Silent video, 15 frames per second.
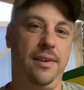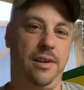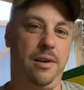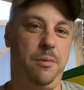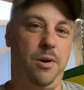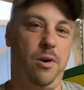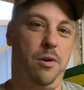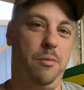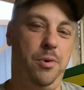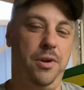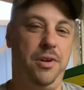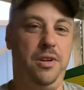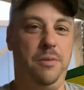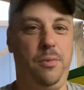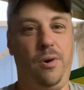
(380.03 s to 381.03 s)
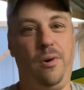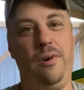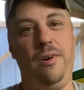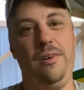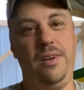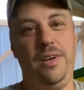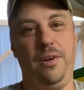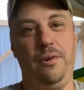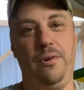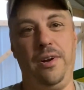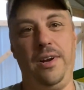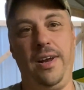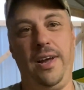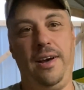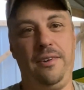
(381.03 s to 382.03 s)
coming home, putting it in the barn, and going
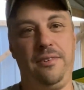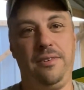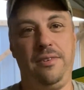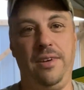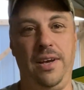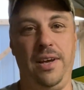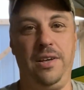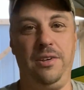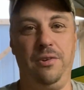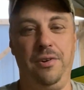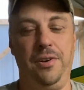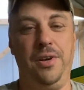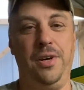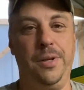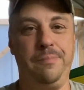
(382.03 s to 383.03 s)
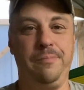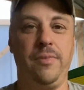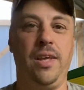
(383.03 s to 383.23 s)
in the house, and you're done.